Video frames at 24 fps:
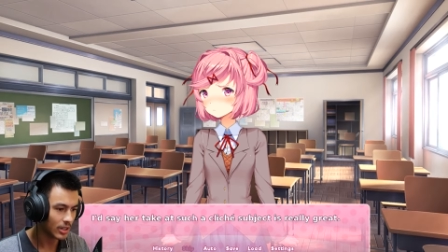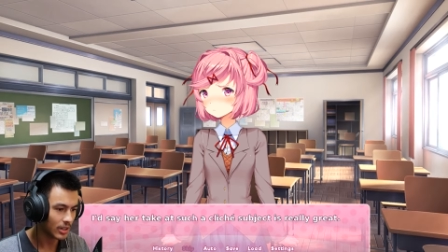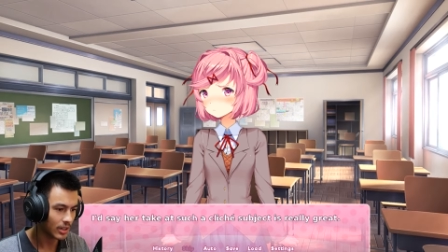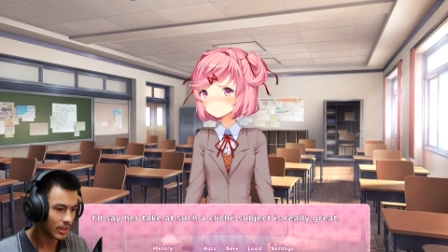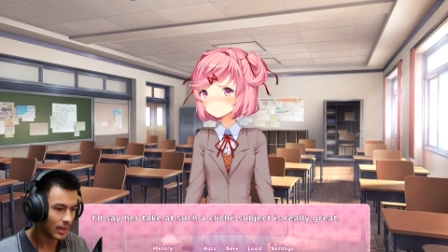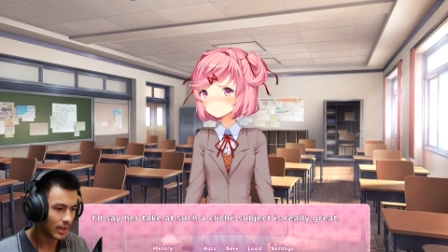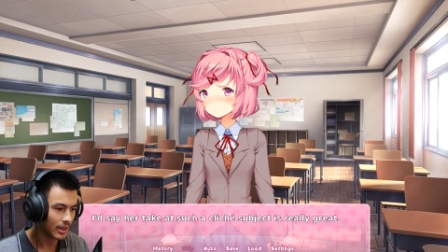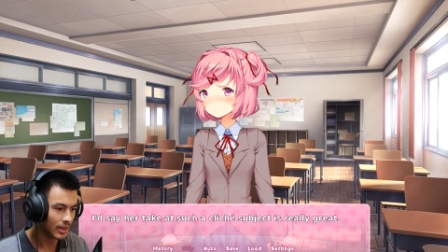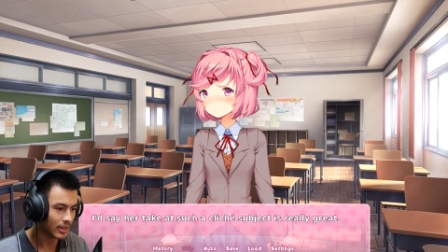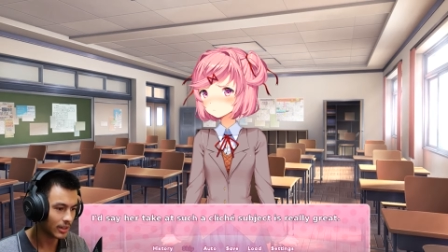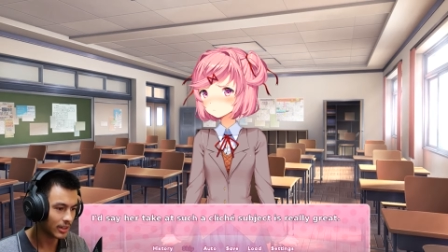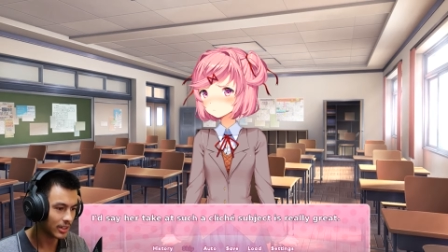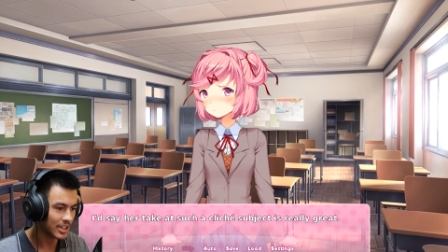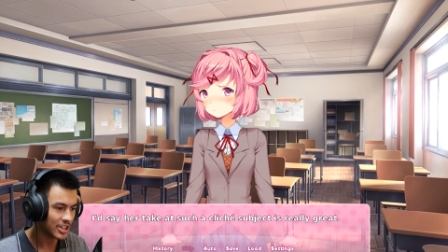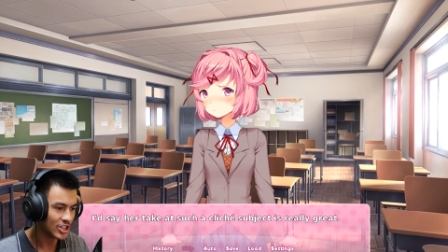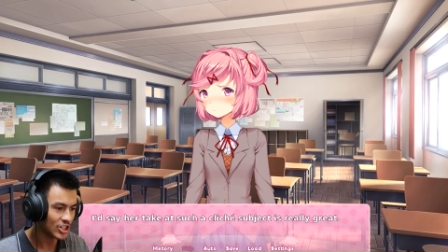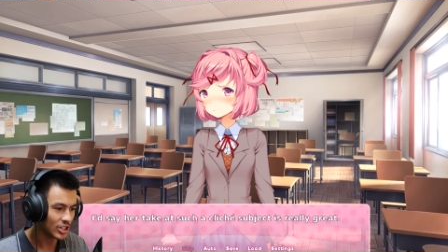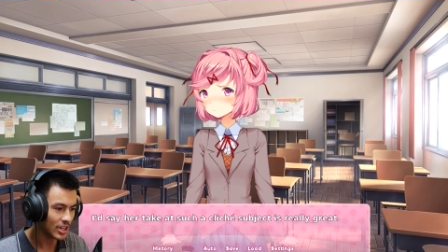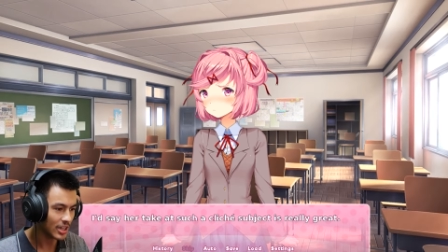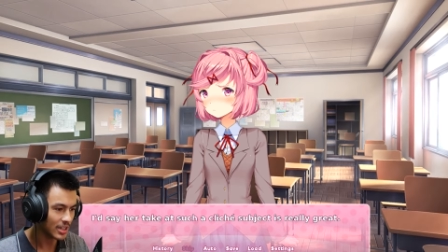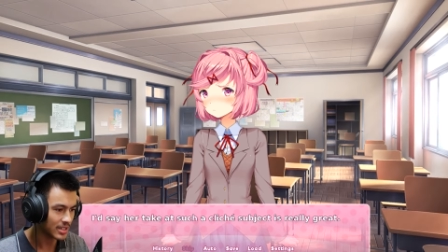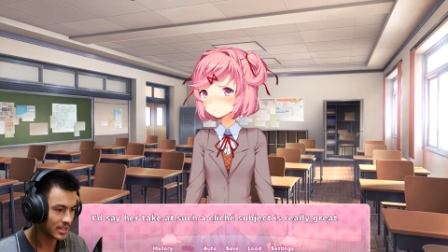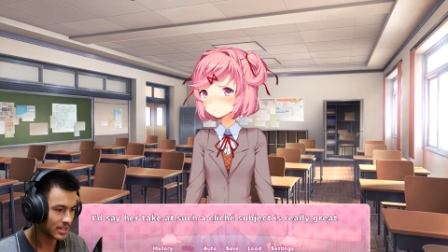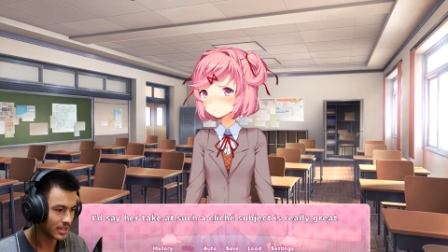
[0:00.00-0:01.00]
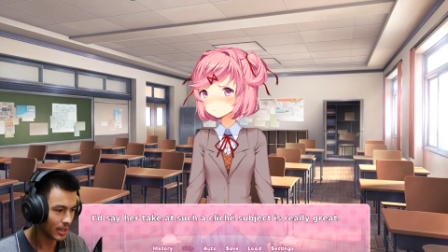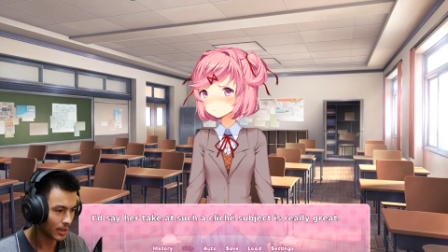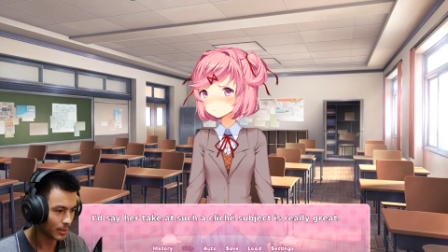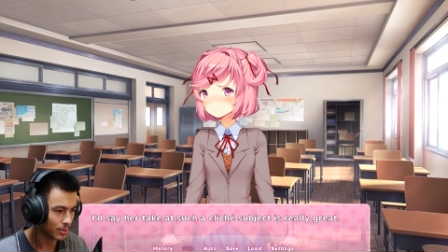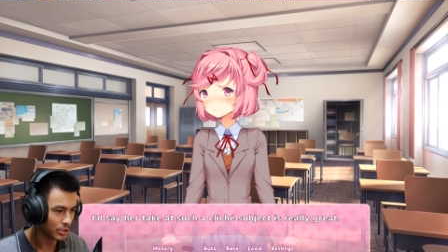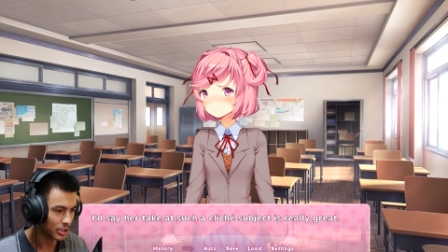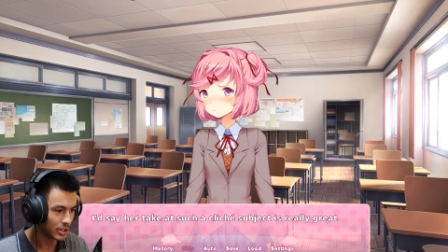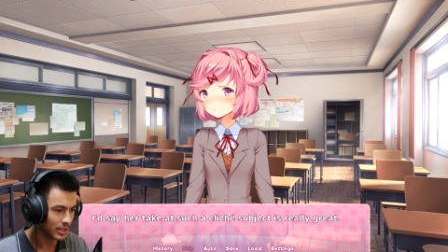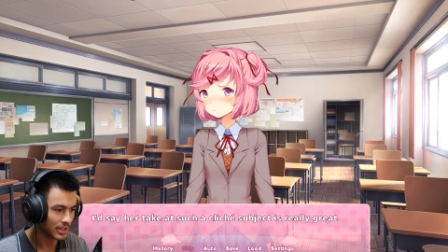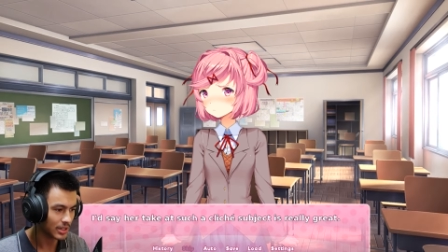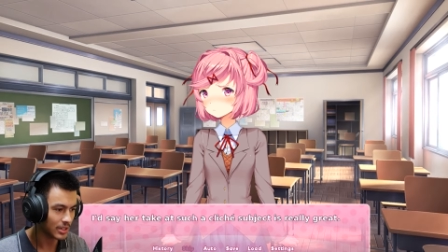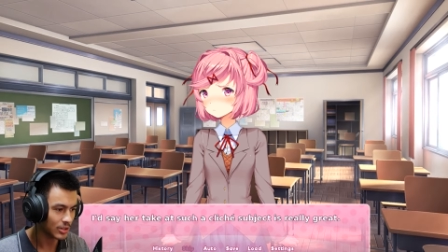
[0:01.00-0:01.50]
a cliche
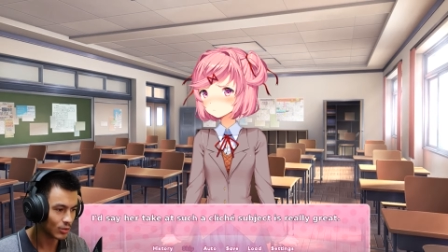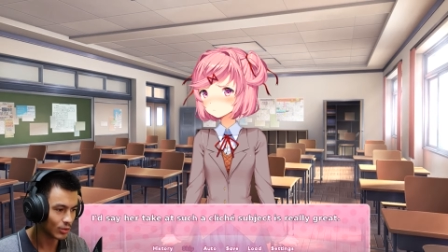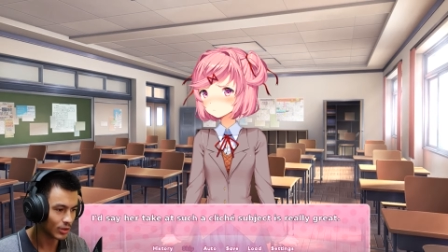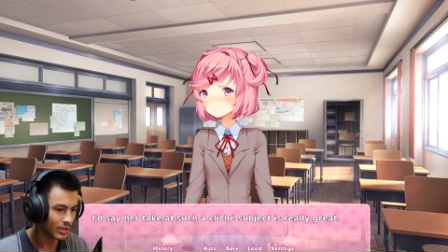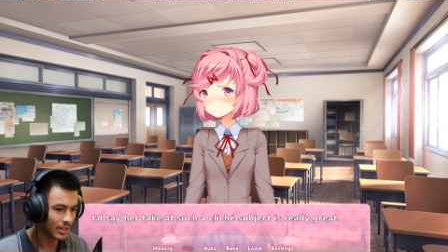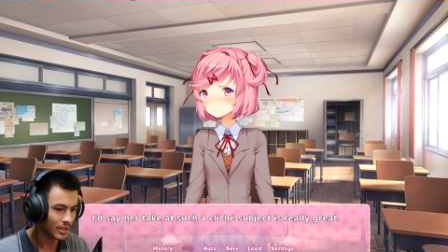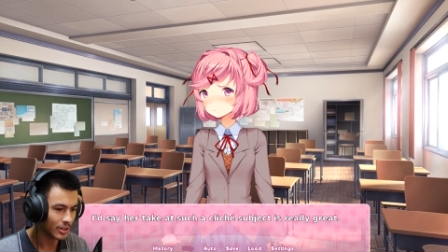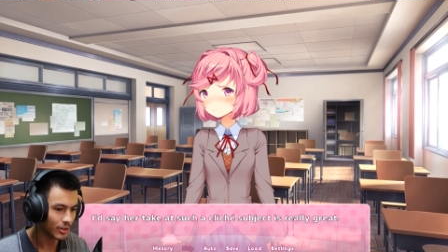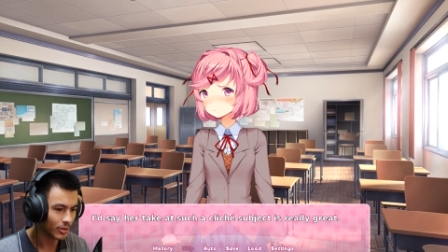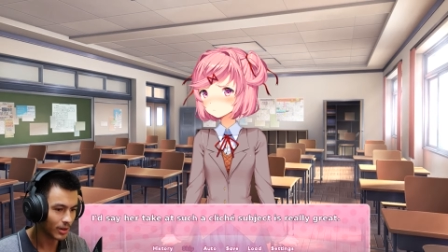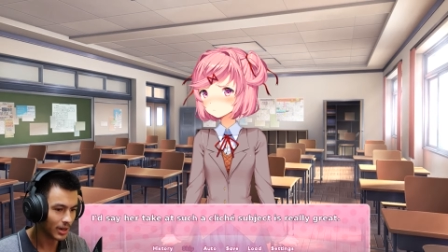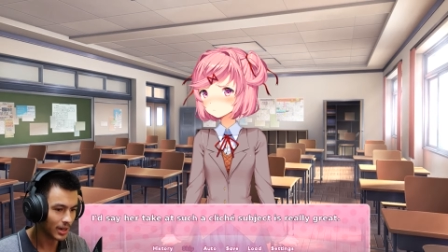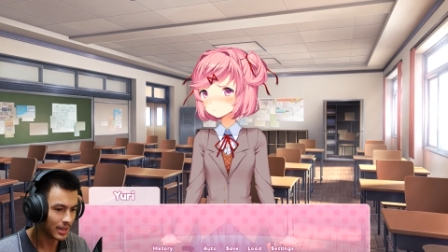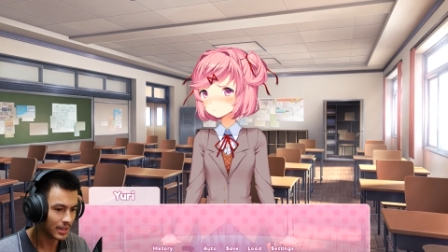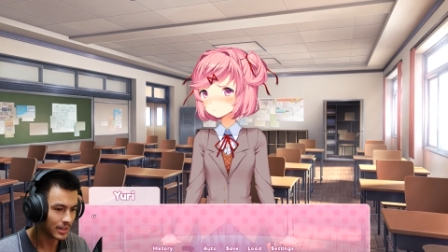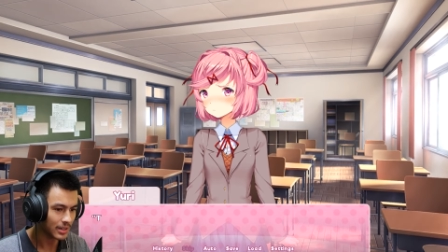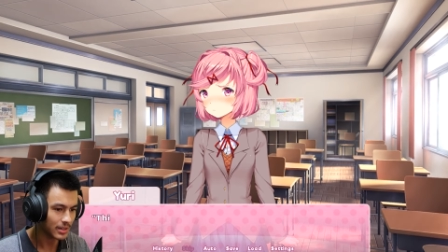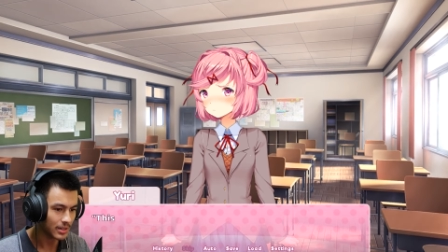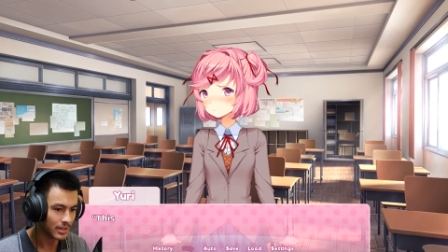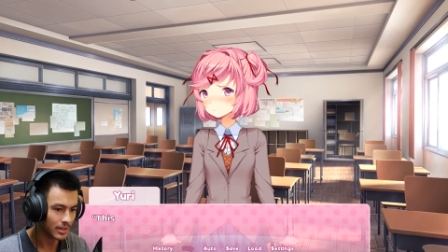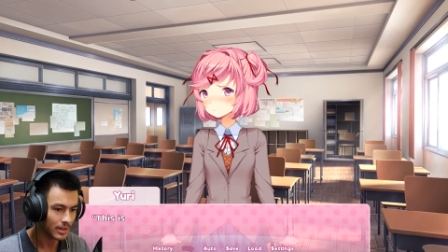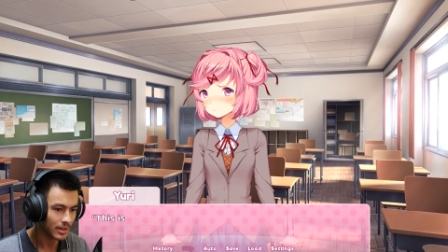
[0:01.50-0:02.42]
subject is really great.